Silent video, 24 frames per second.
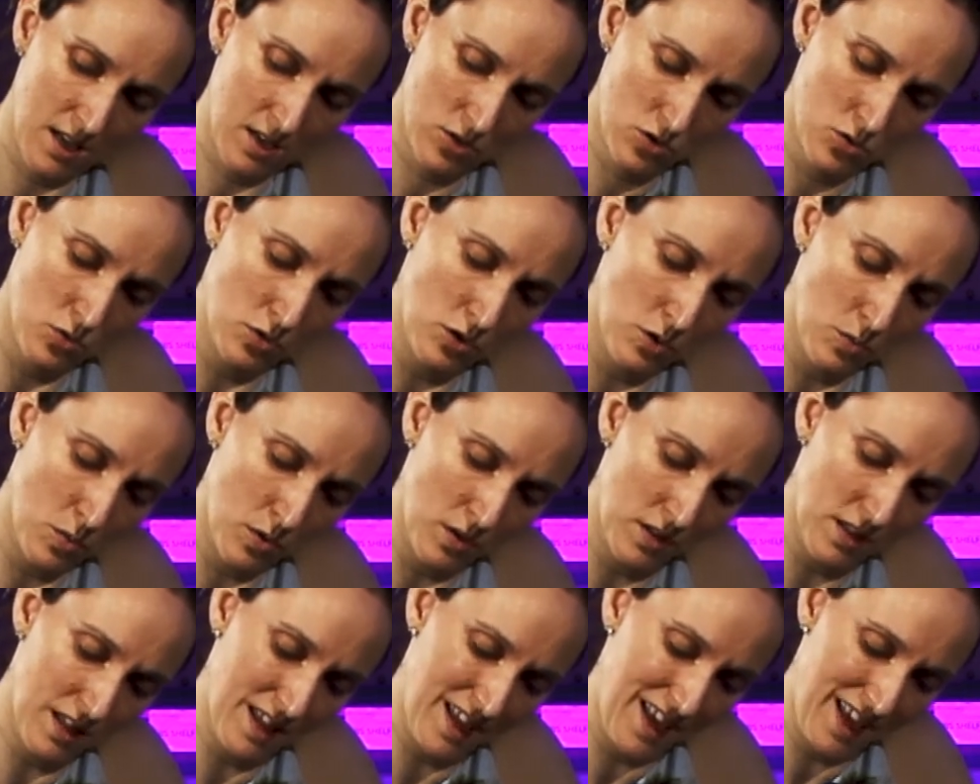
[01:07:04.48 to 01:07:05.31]
so you
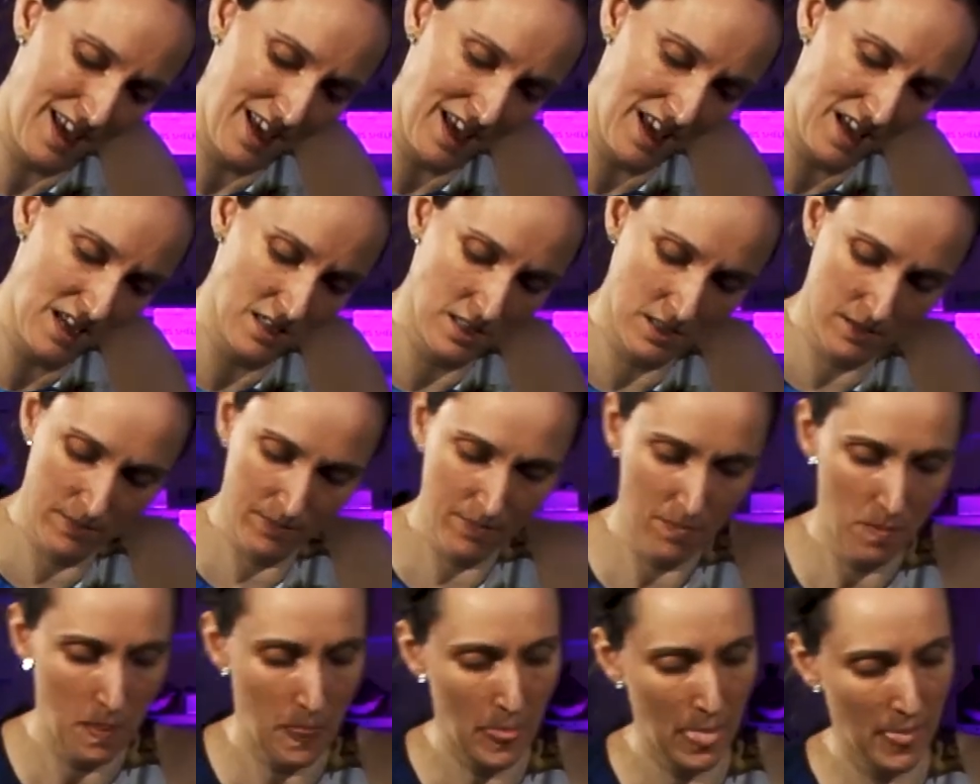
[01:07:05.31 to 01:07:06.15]
want the head.
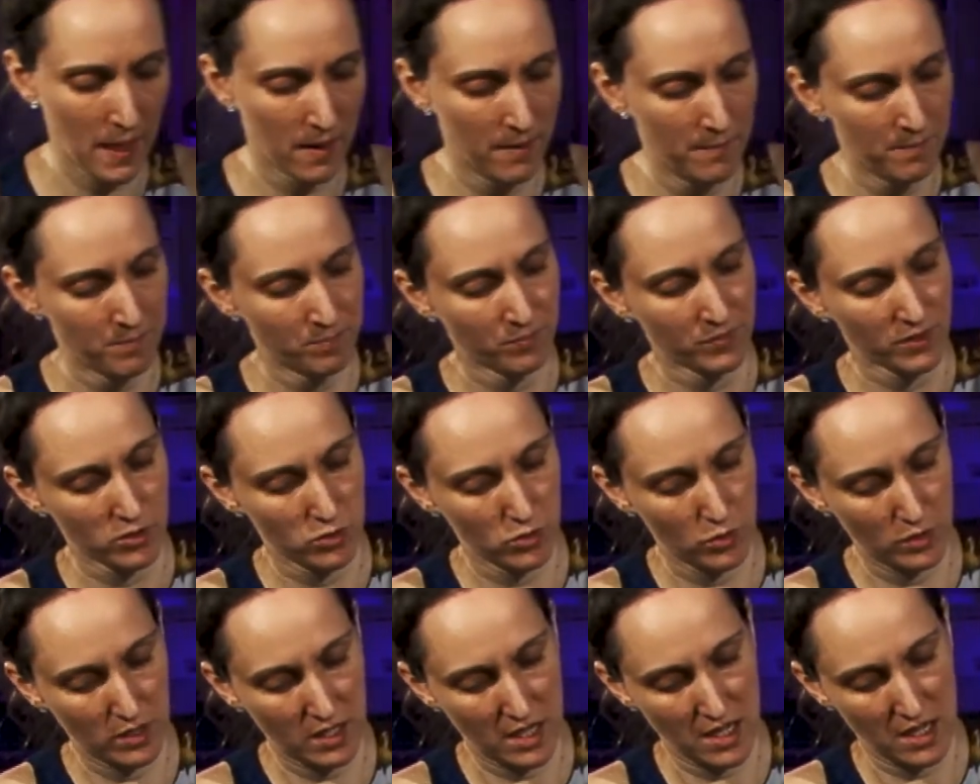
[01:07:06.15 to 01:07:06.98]

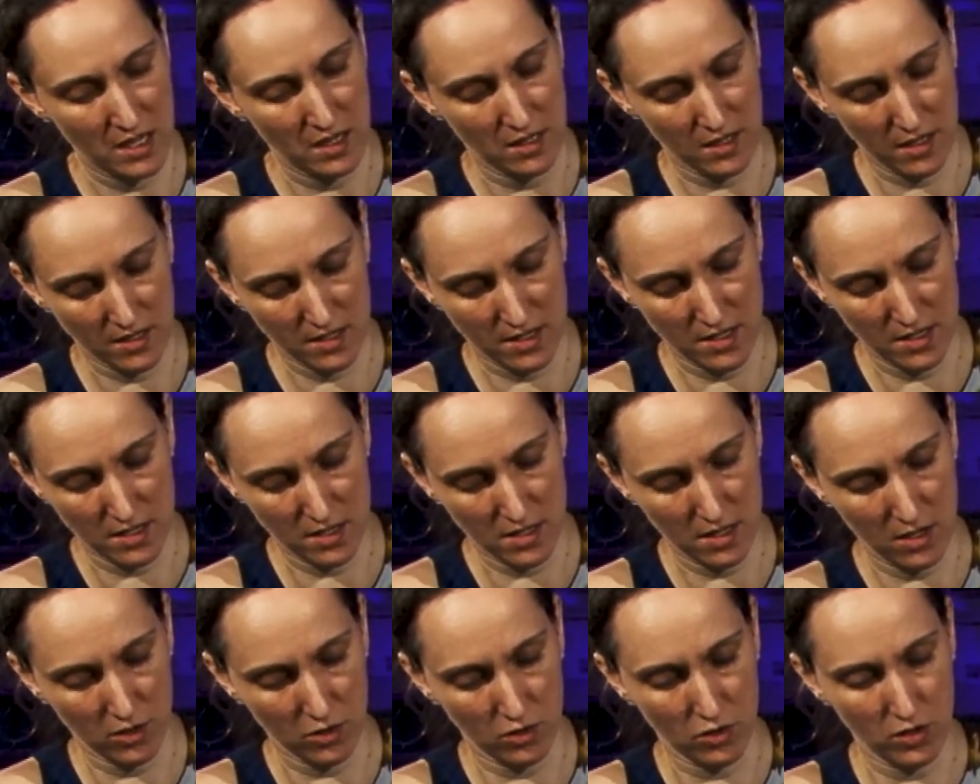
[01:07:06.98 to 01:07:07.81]
So again, this is
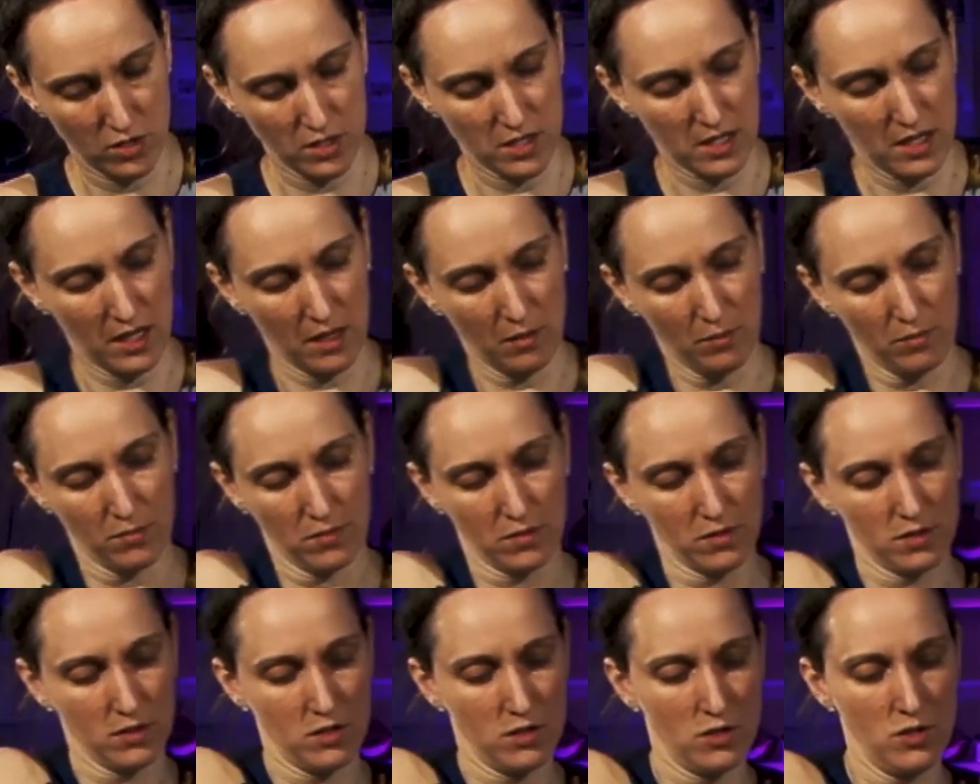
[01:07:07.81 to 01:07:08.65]
a good time
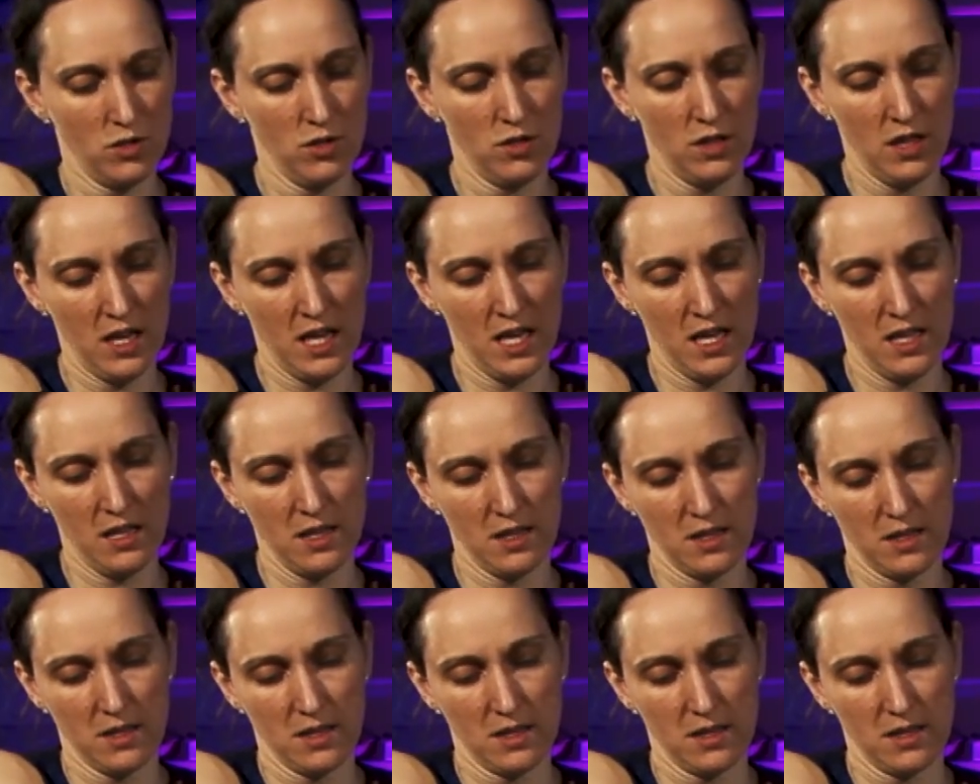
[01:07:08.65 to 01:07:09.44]
to do this.